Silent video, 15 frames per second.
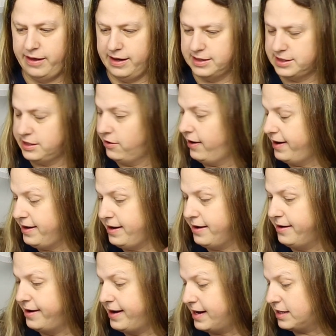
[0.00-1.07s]
So I
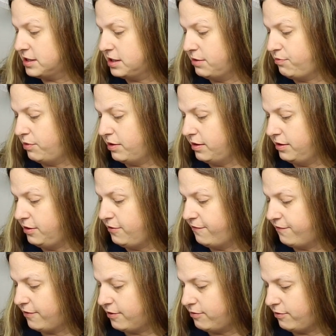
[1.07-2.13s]
needed to actually put new
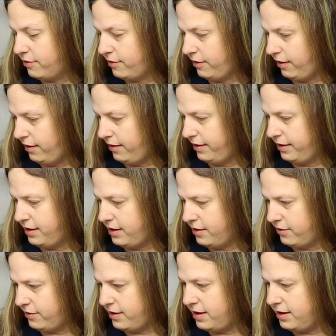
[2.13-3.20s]
firmware on
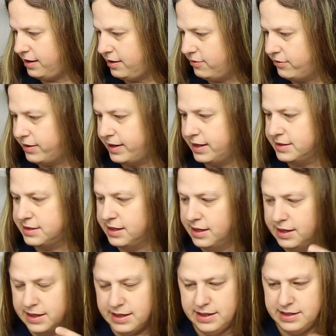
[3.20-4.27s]
here anyways,
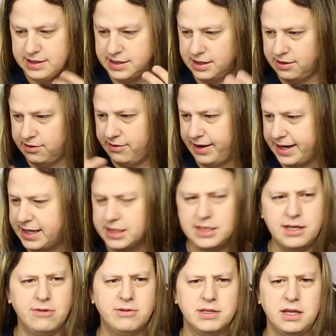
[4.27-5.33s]
so I guess
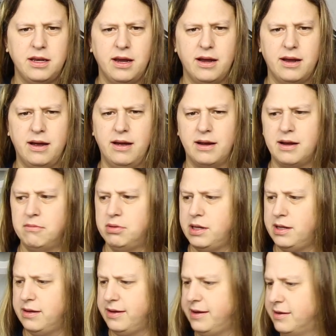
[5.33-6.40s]
that wasn't a
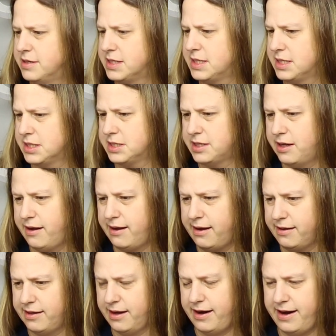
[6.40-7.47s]
completely useless
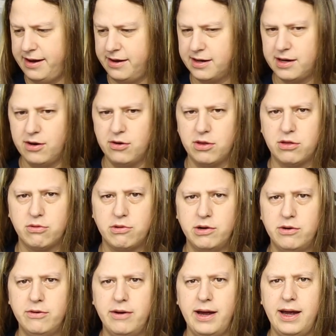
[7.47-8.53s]
thing that I had to go
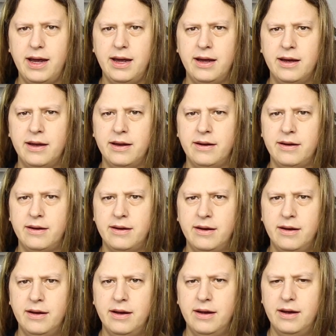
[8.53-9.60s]
through and
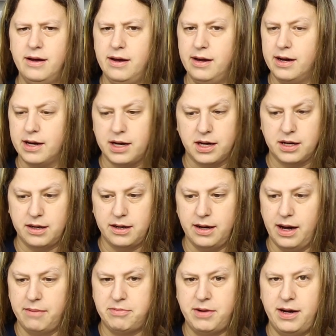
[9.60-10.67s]

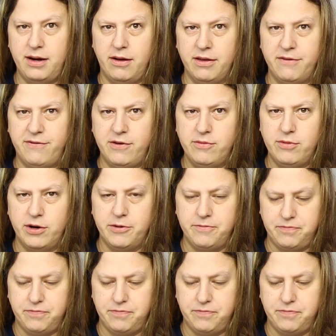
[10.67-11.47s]
update all the firmware.